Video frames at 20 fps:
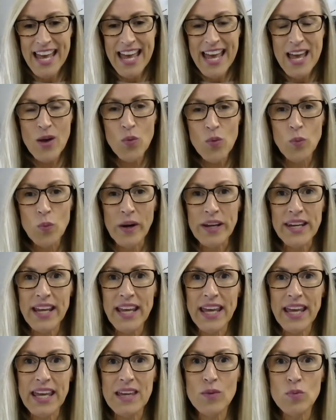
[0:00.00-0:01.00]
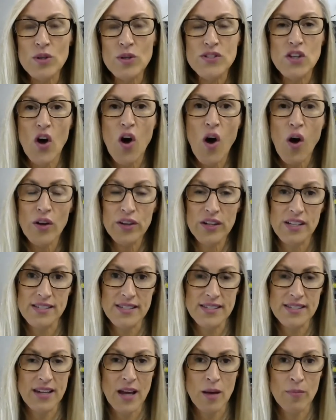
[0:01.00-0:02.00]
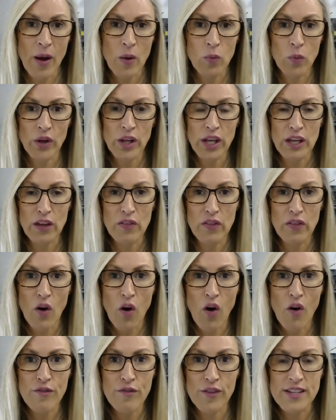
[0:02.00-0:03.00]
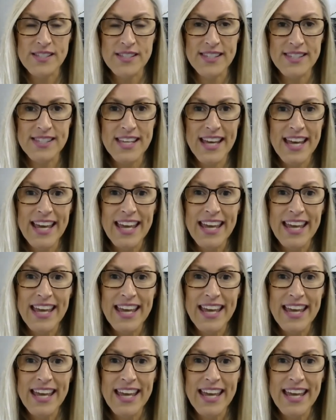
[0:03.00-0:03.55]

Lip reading: When he was honest about working in the office,